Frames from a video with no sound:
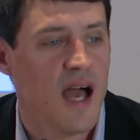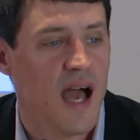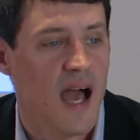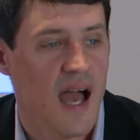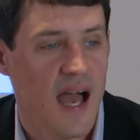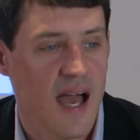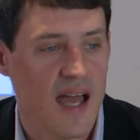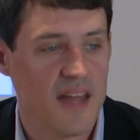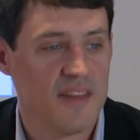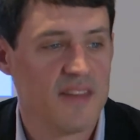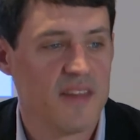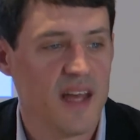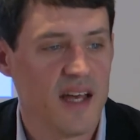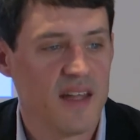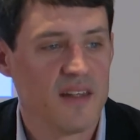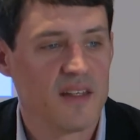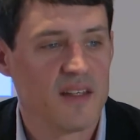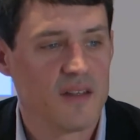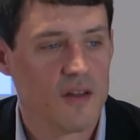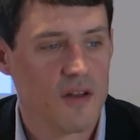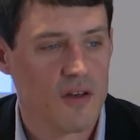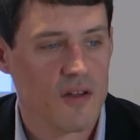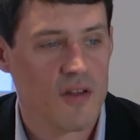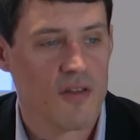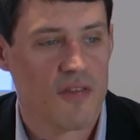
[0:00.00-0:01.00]
And then
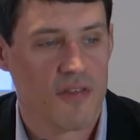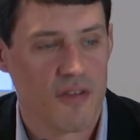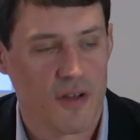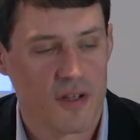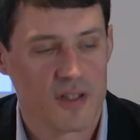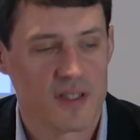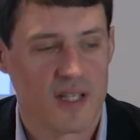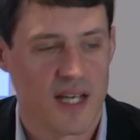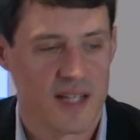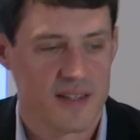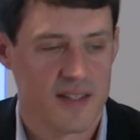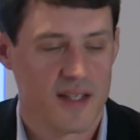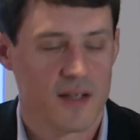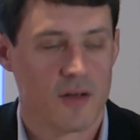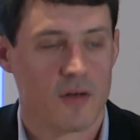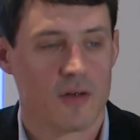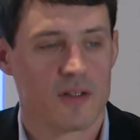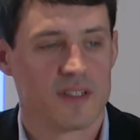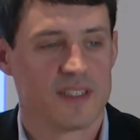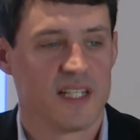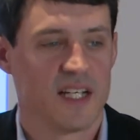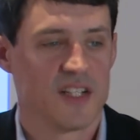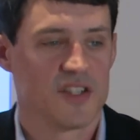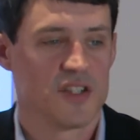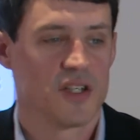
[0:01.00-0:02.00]
in a third
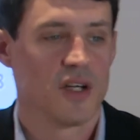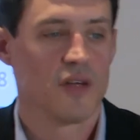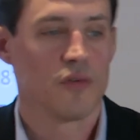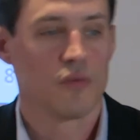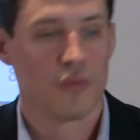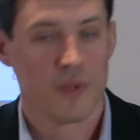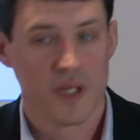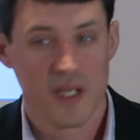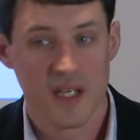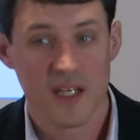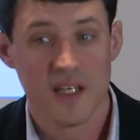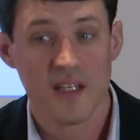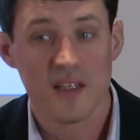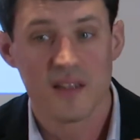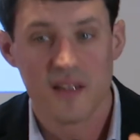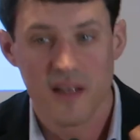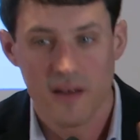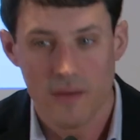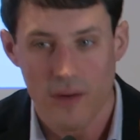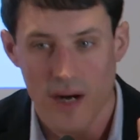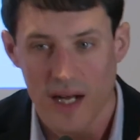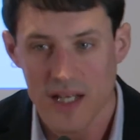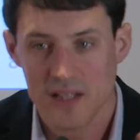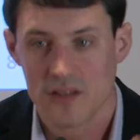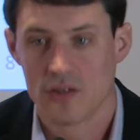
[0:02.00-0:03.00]
categorization, we
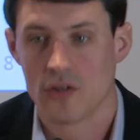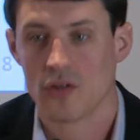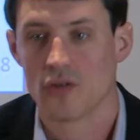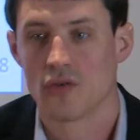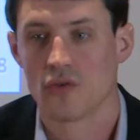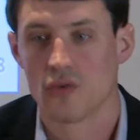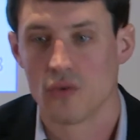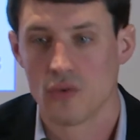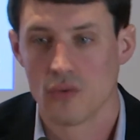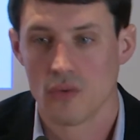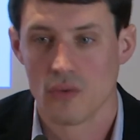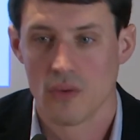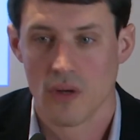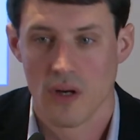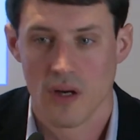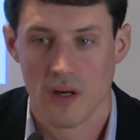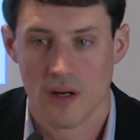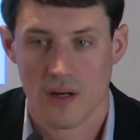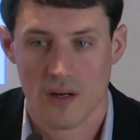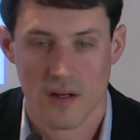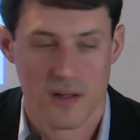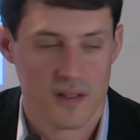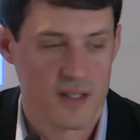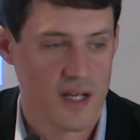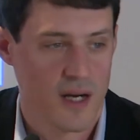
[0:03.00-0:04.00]
interact the
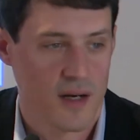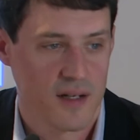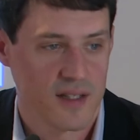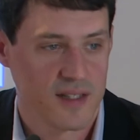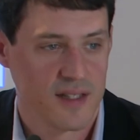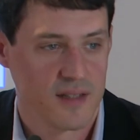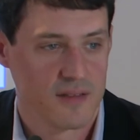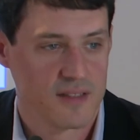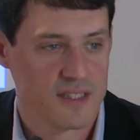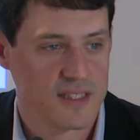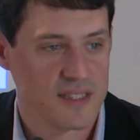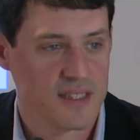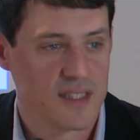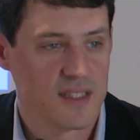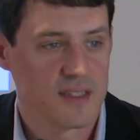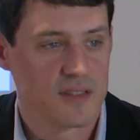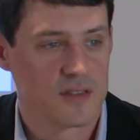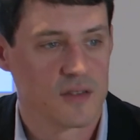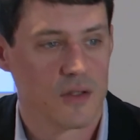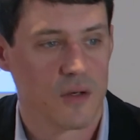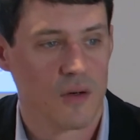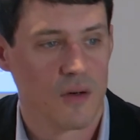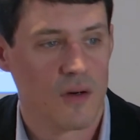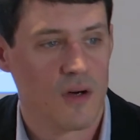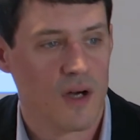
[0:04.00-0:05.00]
2 characteristics.
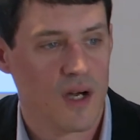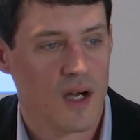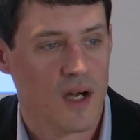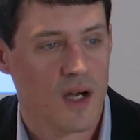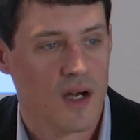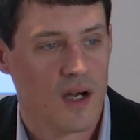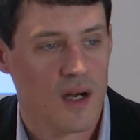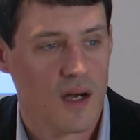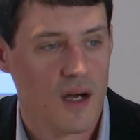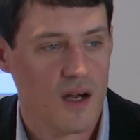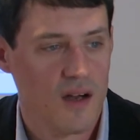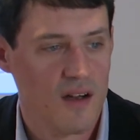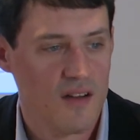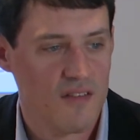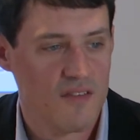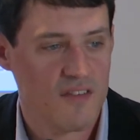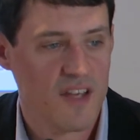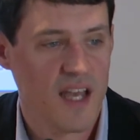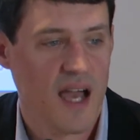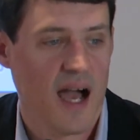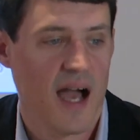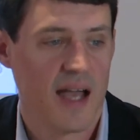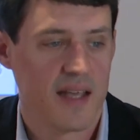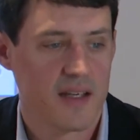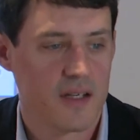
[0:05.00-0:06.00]
So
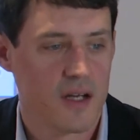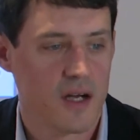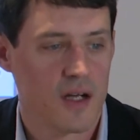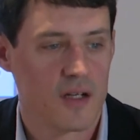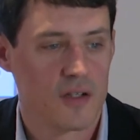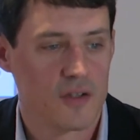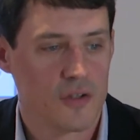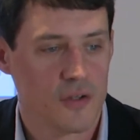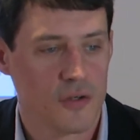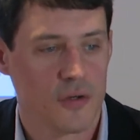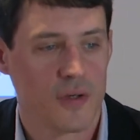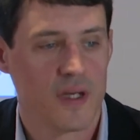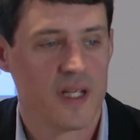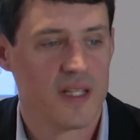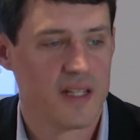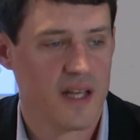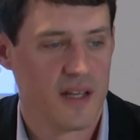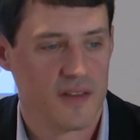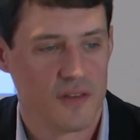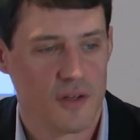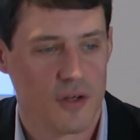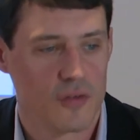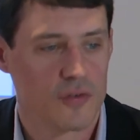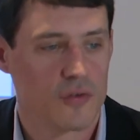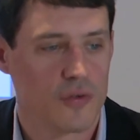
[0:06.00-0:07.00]
vehicle green
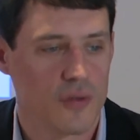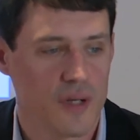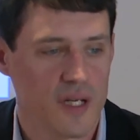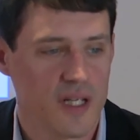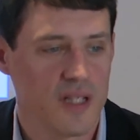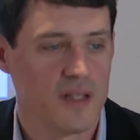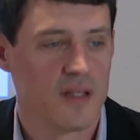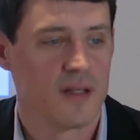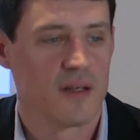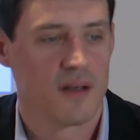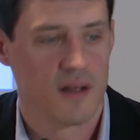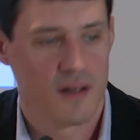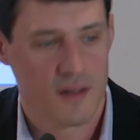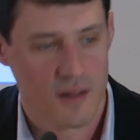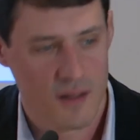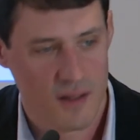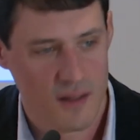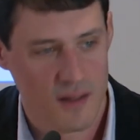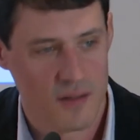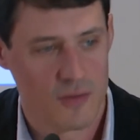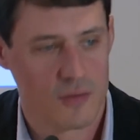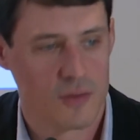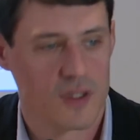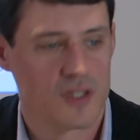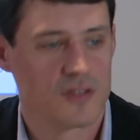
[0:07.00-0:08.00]
and non-green,
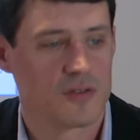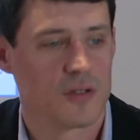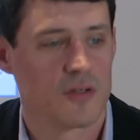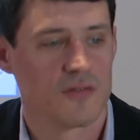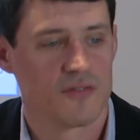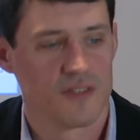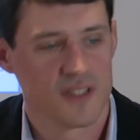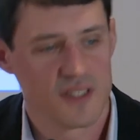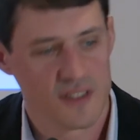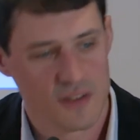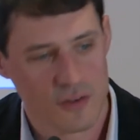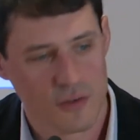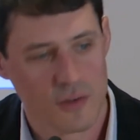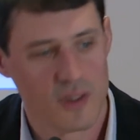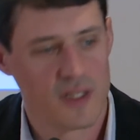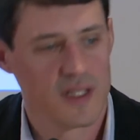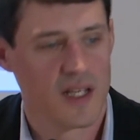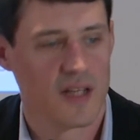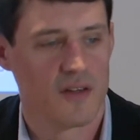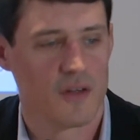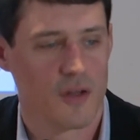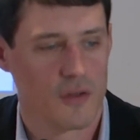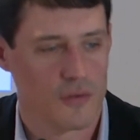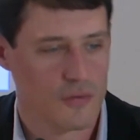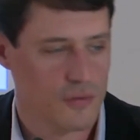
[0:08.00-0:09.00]
retrofits green
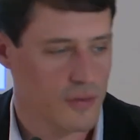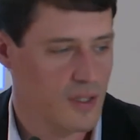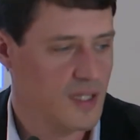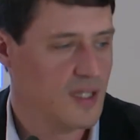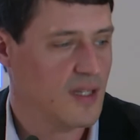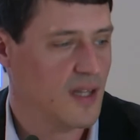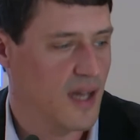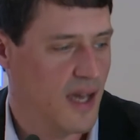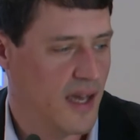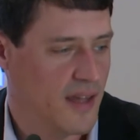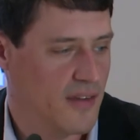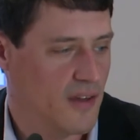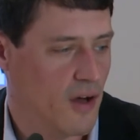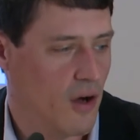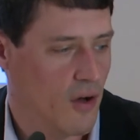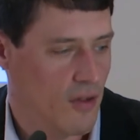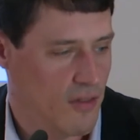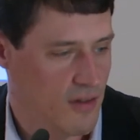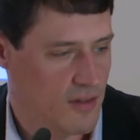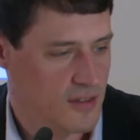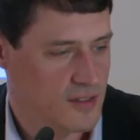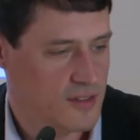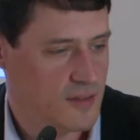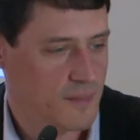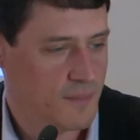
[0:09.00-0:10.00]
and non-green, and
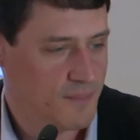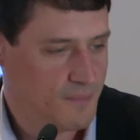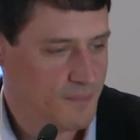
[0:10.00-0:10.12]
others.